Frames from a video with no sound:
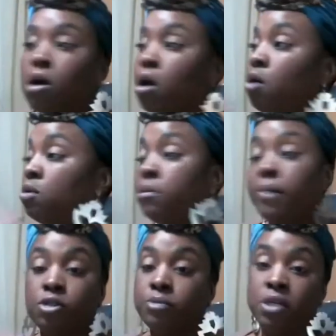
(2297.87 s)
go on
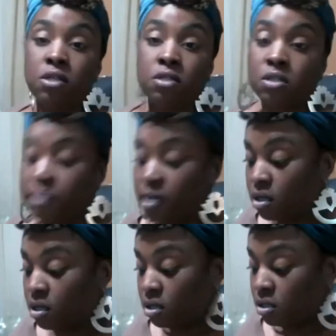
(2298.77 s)
about your business
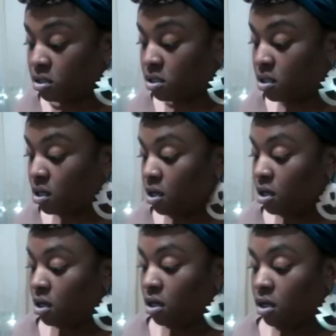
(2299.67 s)
because
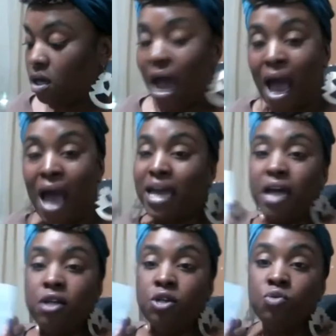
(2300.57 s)
I
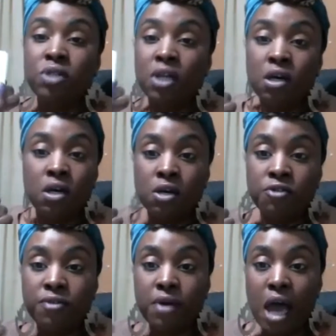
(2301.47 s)
got new
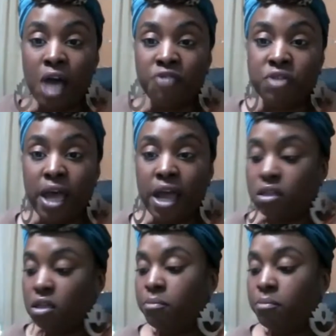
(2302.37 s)
love. I and feel I was like about